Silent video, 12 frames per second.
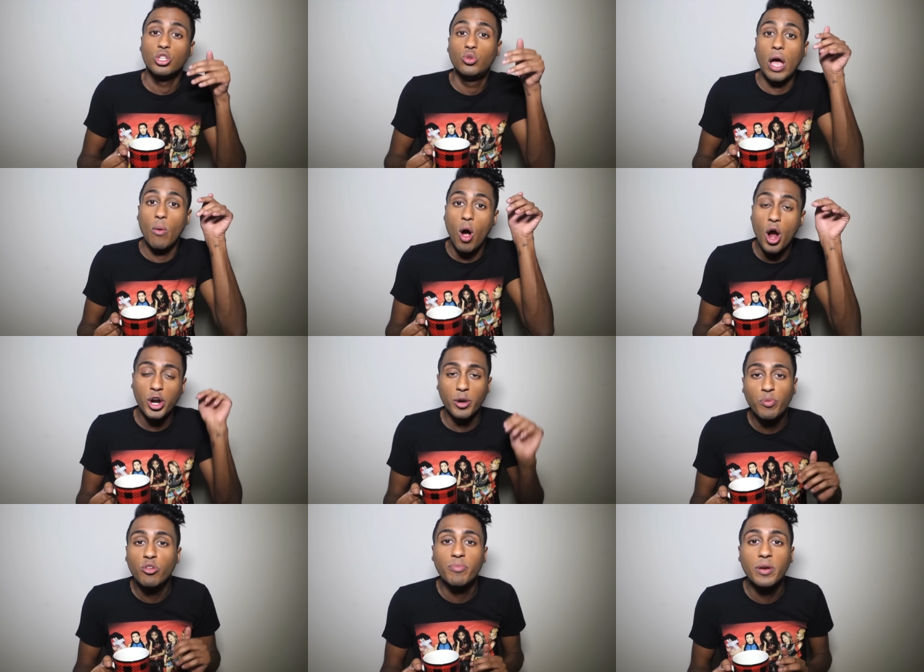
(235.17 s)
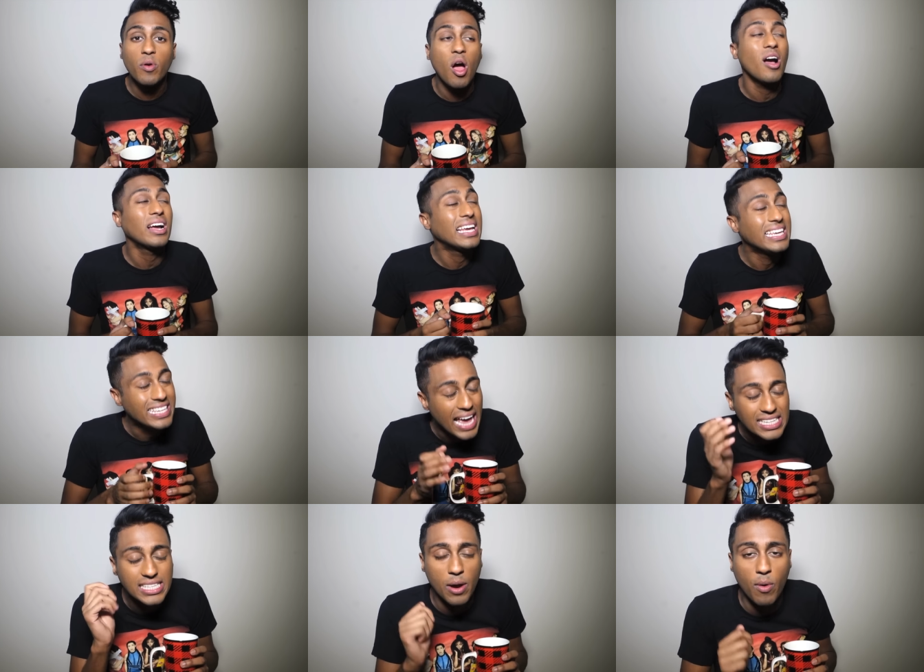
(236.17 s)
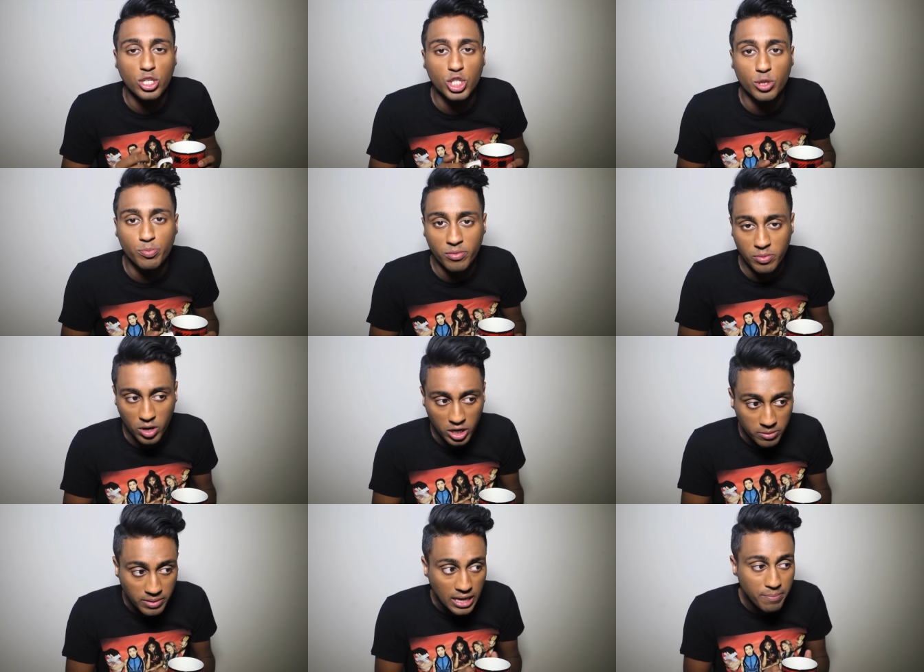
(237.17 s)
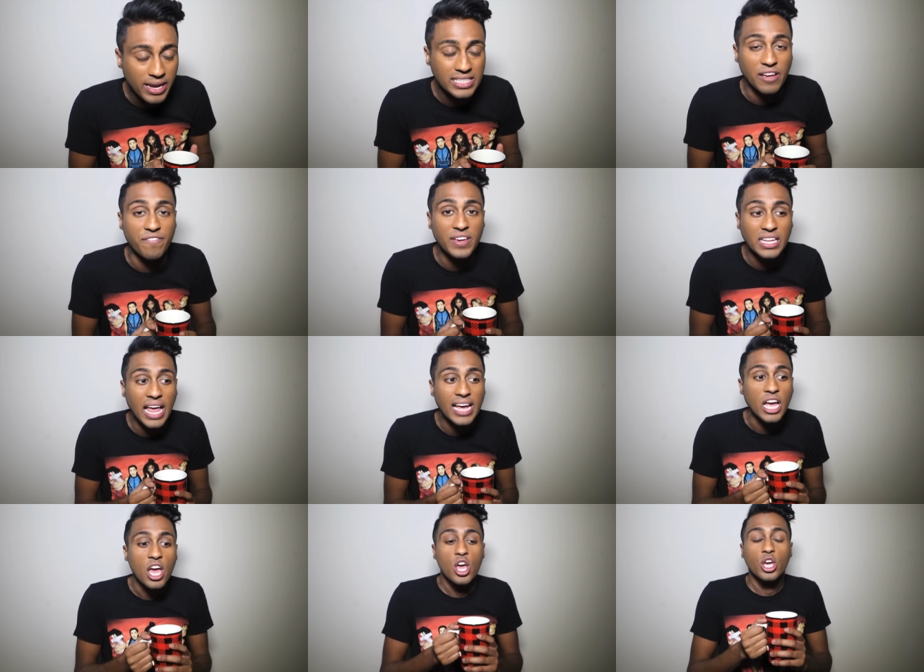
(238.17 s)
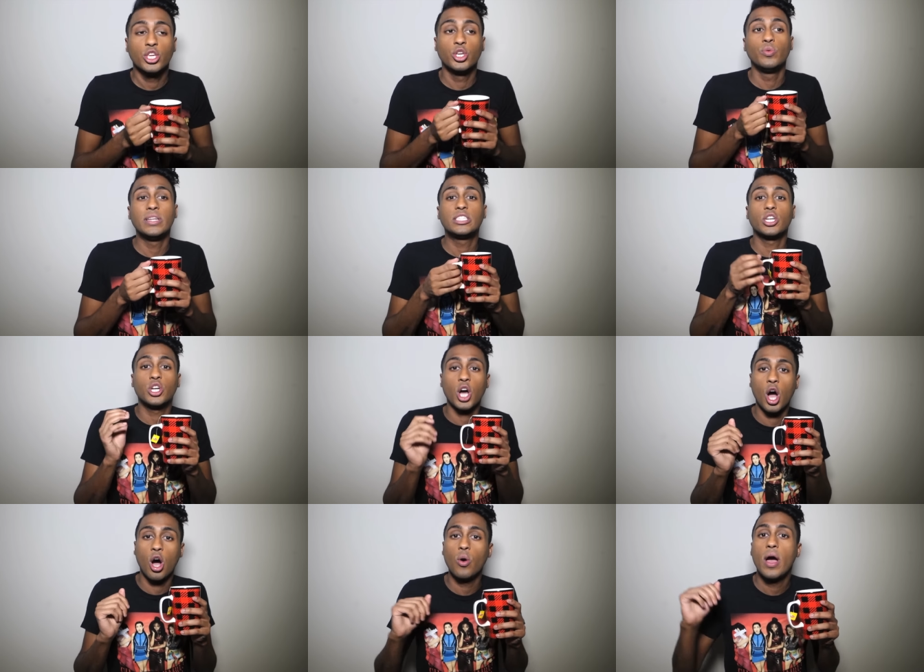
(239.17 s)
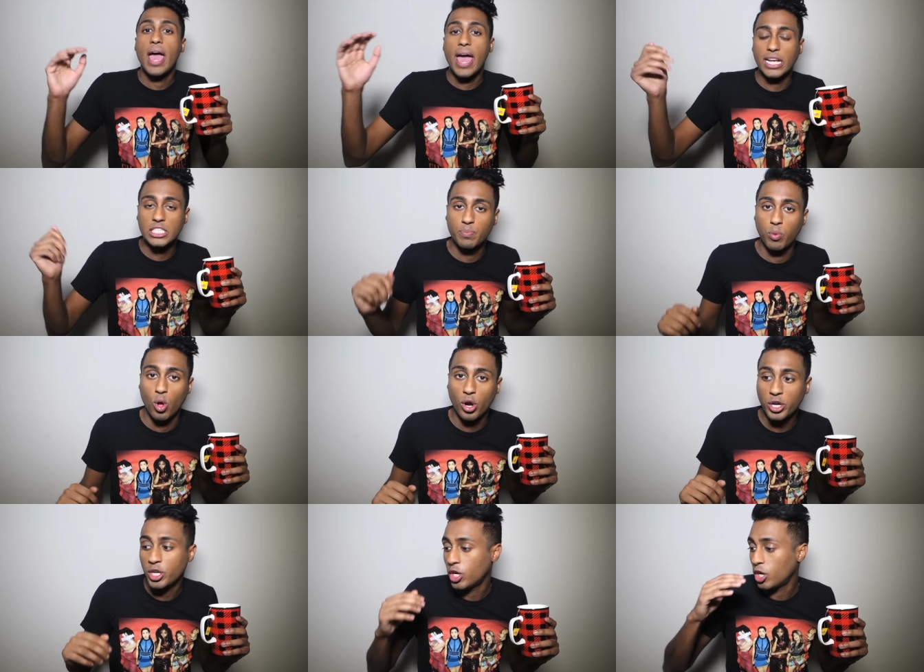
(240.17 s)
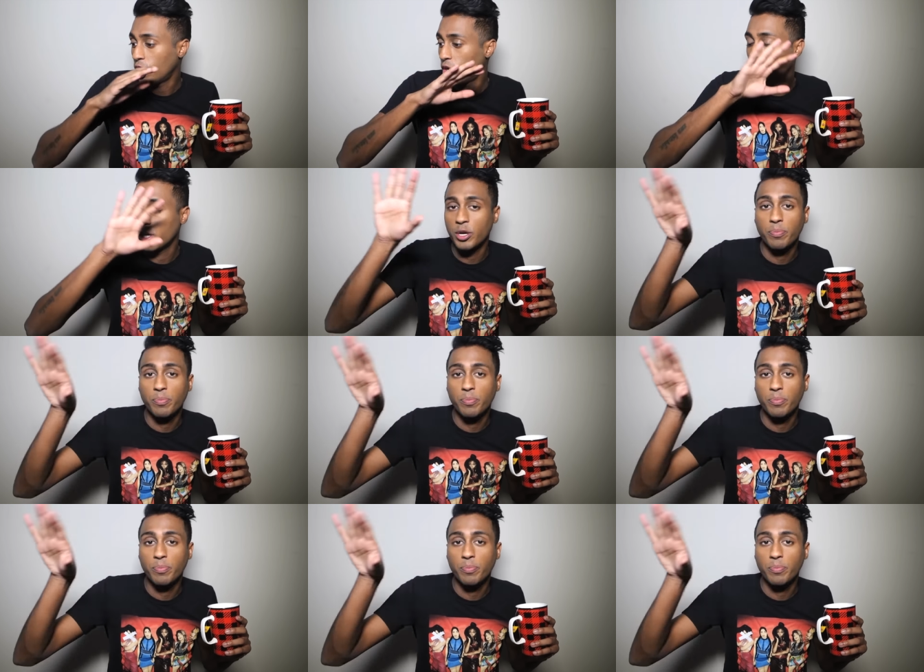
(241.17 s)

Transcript: Do I want her to prove me wrong? Yes, I want you to prove me wrong, Camila, because I feel like you need to go explore your